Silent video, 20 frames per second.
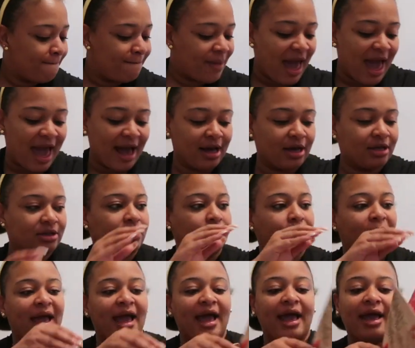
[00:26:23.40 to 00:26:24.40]
Pack the
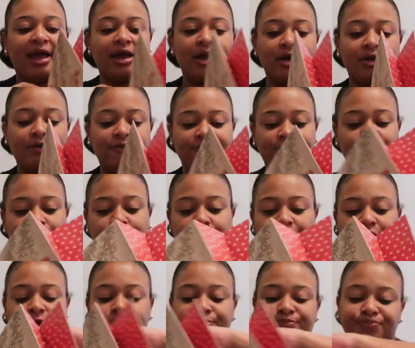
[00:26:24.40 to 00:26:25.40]
bag
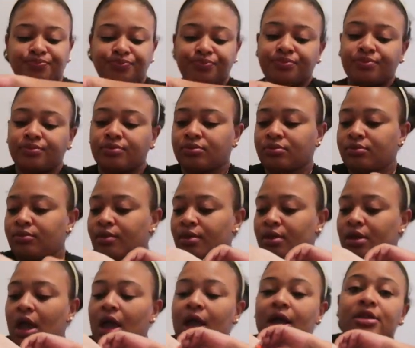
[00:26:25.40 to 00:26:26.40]
for
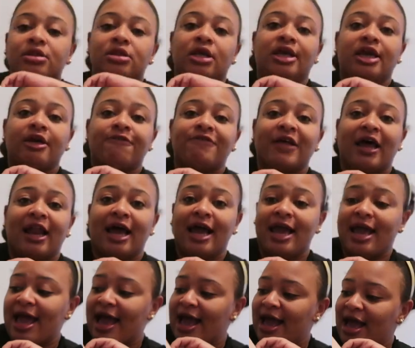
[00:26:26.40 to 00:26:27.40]
the gift that
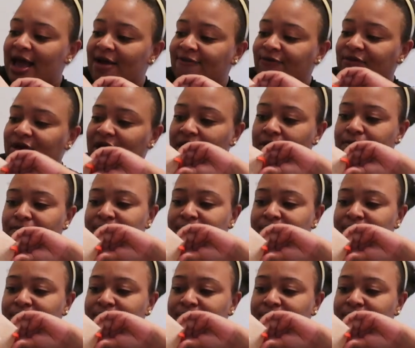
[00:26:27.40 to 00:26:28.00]
I have. We're gonna